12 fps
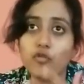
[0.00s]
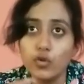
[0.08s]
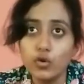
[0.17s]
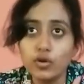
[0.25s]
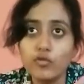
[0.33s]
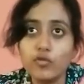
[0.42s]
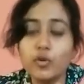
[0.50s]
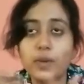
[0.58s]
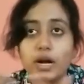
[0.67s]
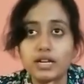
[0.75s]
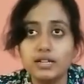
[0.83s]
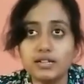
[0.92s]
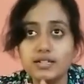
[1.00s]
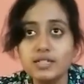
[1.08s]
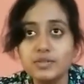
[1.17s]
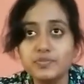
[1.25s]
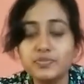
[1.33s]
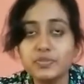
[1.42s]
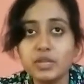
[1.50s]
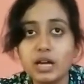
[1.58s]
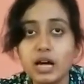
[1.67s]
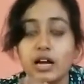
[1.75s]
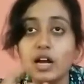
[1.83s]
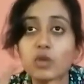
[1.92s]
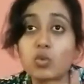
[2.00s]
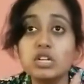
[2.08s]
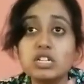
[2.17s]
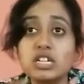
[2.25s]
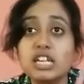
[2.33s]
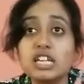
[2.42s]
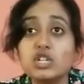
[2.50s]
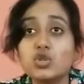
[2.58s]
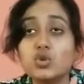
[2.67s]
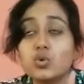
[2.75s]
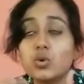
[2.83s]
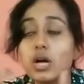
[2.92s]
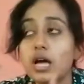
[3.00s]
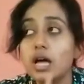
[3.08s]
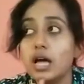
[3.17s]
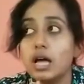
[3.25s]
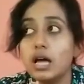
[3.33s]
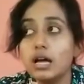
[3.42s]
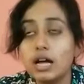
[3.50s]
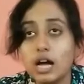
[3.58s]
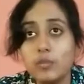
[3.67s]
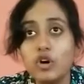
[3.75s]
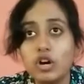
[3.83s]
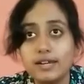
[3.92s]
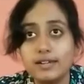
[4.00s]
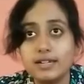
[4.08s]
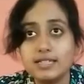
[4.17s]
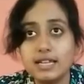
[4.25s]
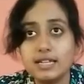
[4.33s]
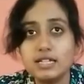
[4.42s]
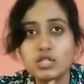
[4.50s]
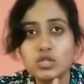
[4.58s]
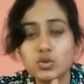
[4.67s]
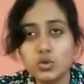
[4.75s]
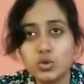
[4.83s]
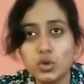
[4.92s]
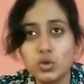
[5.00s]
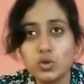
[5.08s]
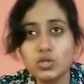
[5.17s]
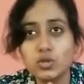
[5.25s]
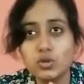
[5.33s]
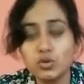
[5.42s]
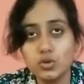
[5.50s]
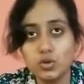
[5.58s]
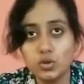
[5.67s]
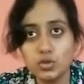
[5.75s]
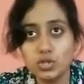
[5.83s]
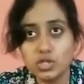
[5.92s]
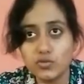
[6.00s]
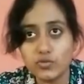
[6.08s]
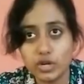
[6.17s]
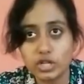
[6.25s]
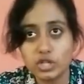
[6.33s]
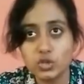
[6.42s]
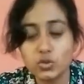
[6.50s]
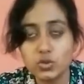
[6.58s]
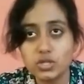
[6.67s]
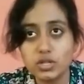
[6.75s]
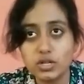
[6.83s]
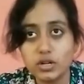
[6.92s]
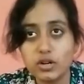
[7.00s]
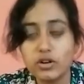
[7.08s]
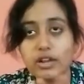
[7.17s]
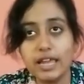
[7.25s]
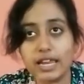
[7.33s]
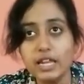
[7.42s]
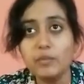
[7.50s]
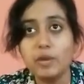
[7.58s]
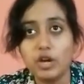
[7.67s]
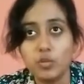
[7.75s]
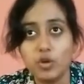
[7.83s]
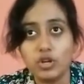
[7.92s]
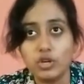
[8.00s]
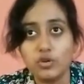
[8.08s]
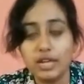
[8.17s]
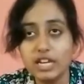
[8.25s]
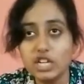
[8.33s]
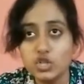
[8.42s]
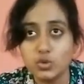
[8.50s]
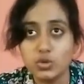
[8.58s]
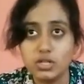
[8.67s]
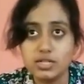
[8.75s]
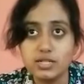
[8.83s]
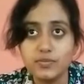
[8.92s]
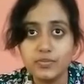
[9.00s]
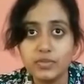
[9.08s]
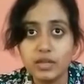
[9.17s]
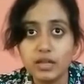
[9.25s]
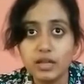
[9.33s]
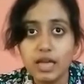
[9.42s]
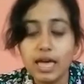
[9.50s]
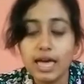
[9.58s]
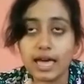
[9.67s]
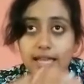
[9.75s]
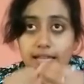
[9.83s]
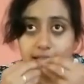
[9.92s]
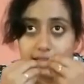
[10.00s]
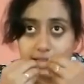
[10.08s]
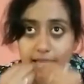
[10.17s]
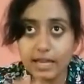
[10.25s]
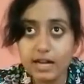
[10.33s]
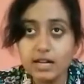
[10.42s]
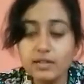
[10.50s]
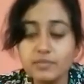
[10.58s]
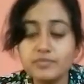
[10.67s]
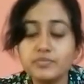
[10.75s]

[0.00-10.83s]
food particles are converted into carbohydrates, that is sucrose, glucose, fructose, or any biomolecule, any sugars, and they are